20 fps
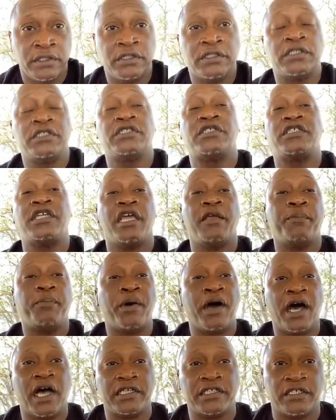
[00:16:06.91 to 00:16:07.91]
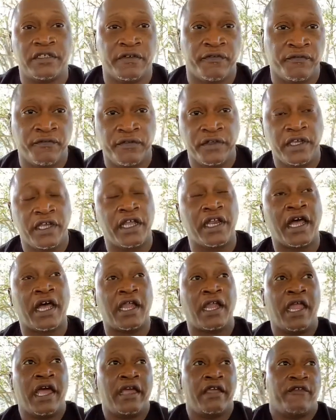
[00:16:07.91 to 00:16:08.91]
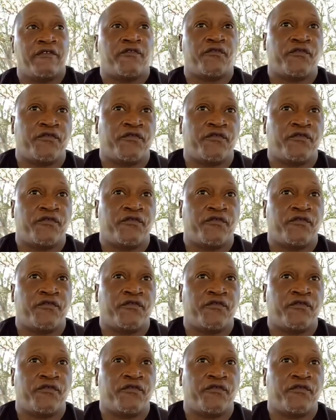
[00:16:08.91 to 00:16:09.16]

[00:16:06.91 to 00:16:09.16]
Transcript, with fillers: to stay positive in our life.